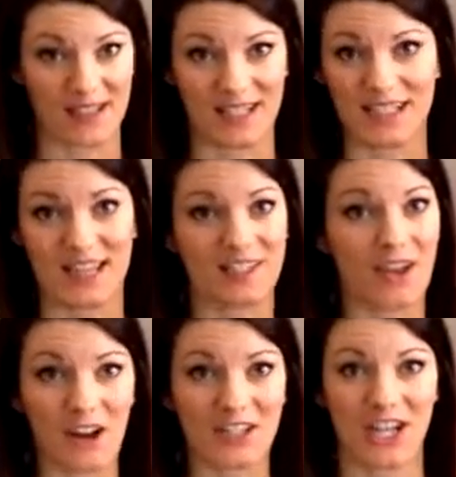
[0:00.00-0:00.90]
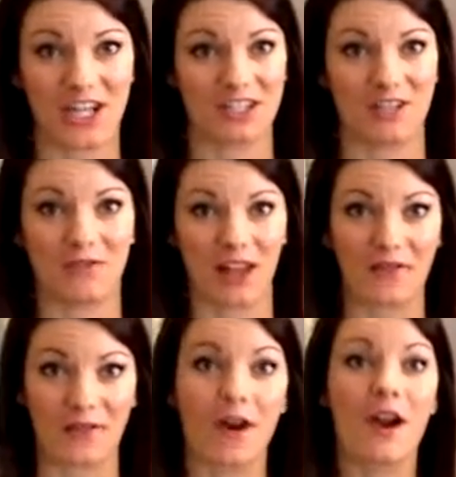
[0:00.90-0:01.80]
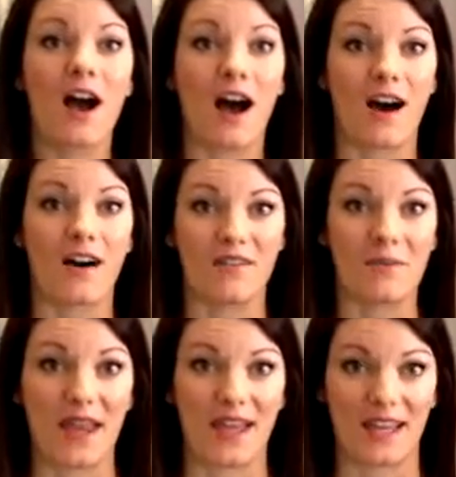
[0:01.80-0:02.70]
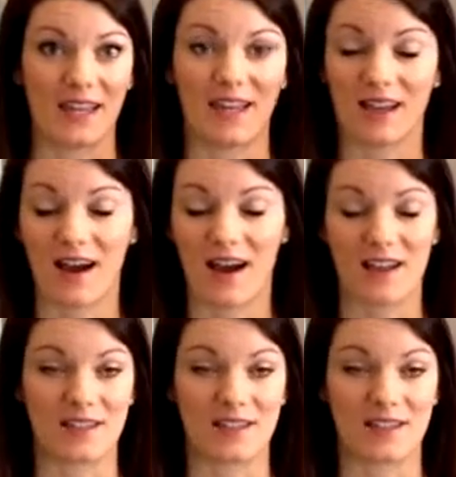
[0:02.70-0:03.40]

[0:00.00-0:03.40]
And it does not change the flavor of the baking as